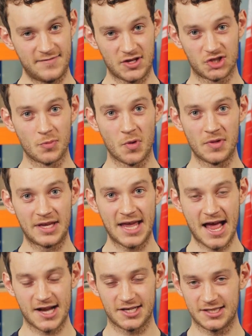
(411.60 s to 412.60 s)
if you can stump up the
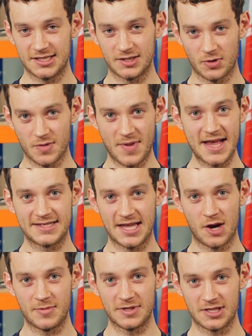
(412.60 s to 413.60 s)
cash, this is one of the best
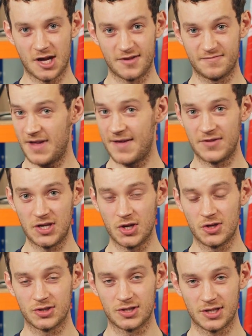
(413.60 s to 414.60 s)
helmets I've ever
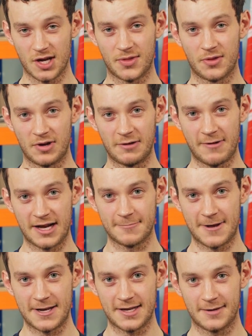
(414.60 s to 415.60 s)
used, and I'd thoroughly
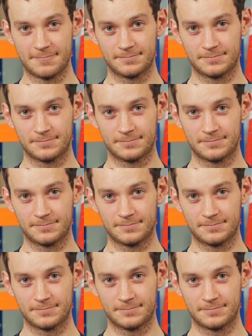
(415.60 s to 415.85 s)
recommend it.